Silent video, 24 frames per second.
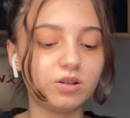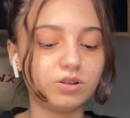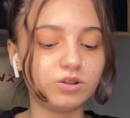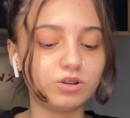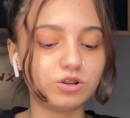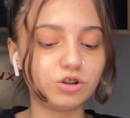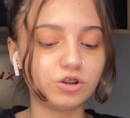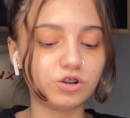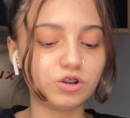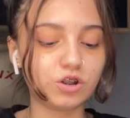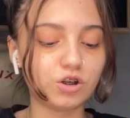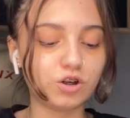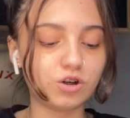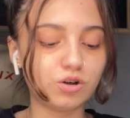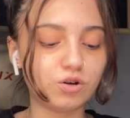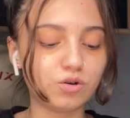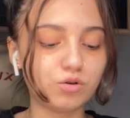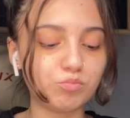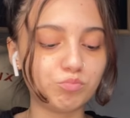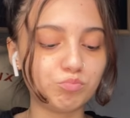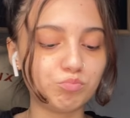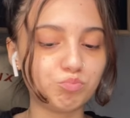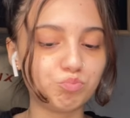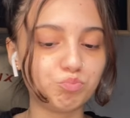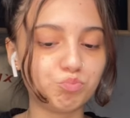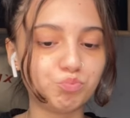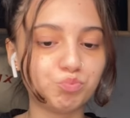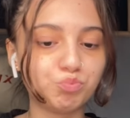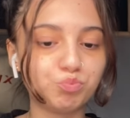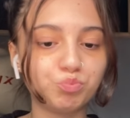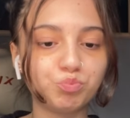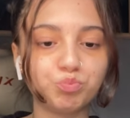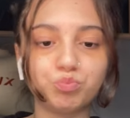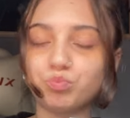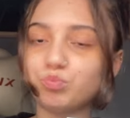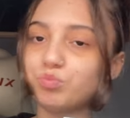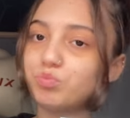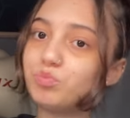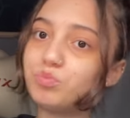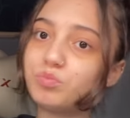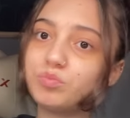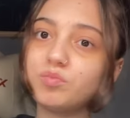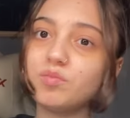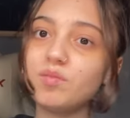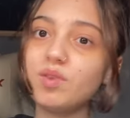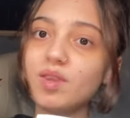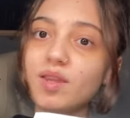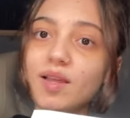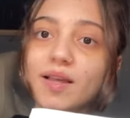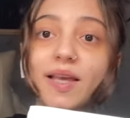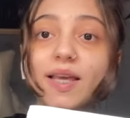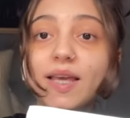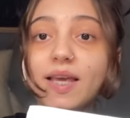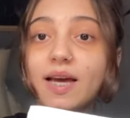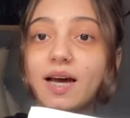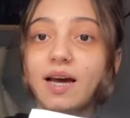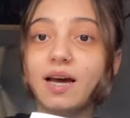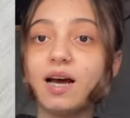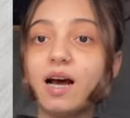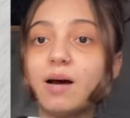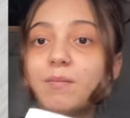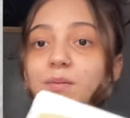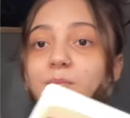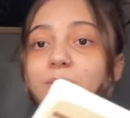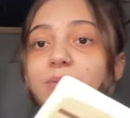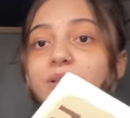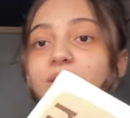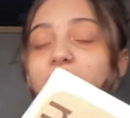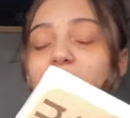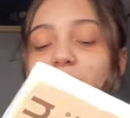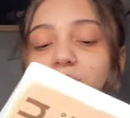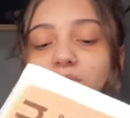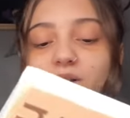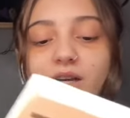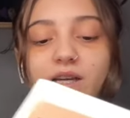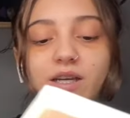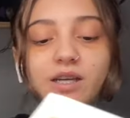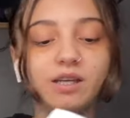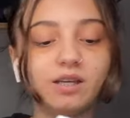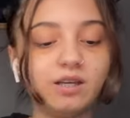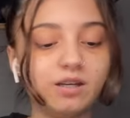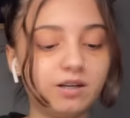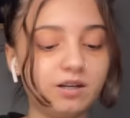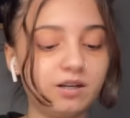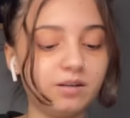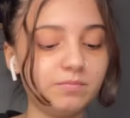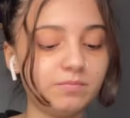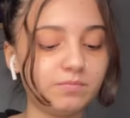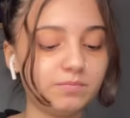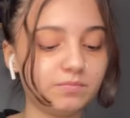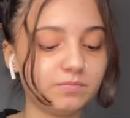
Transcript: So yeah, I'm gonna put them right here.